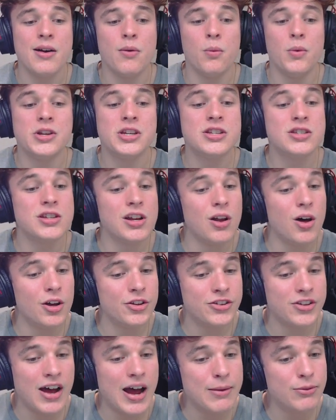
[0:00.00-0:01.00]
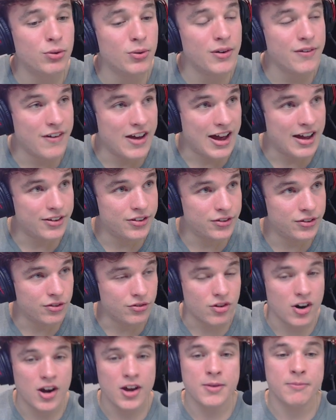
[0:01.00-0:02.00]
which is a lot of time to invest,
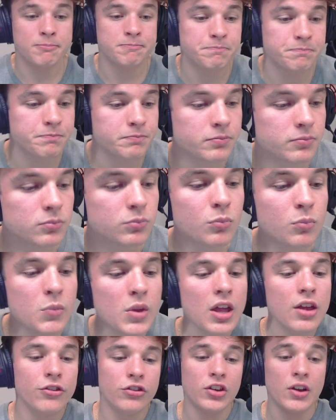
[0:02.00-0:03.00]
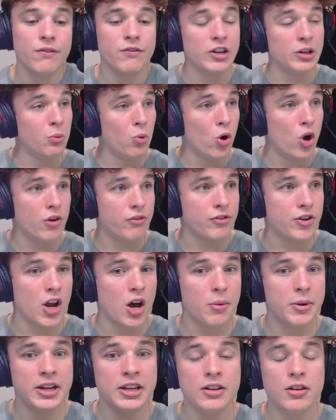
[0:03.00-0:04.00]
right? Something worth
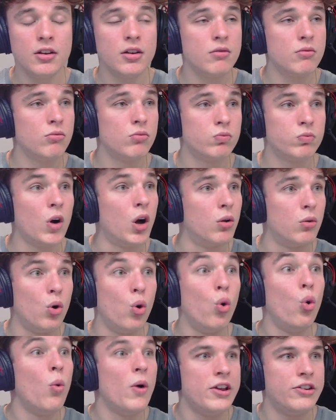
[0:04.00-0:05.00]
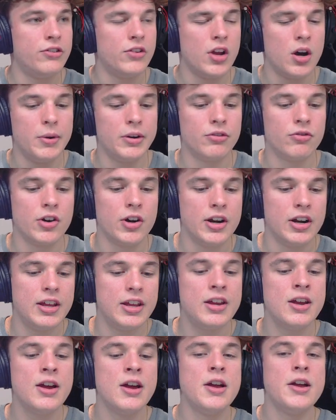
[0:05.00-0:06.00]
knowing, well, always knowing
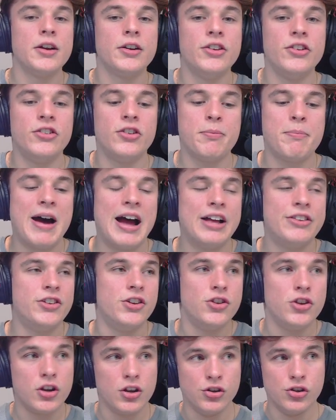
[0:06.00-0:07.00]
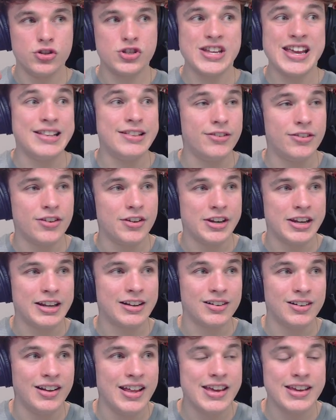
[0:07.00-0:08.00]
really, there's a pattern you can just instantly
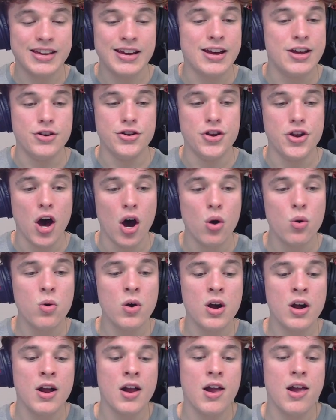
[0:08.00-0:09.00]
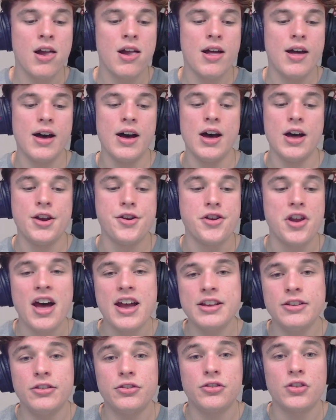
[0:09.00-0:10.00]
click and know. Uh,
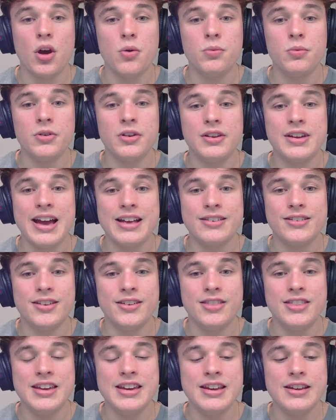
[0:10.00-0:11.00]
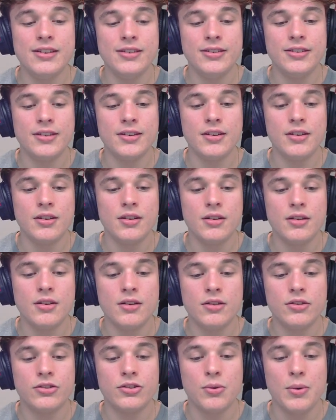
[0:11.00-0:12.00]
knights don't get to these
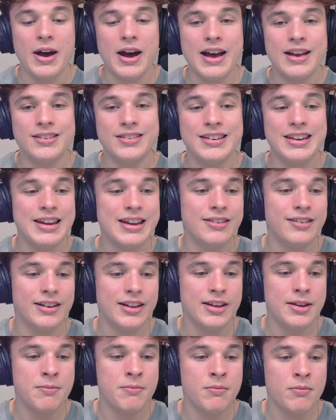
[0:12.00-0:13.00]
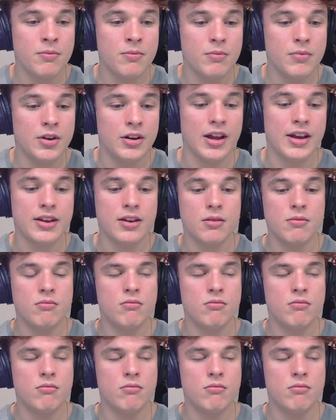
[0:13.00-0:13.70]
squares easily, like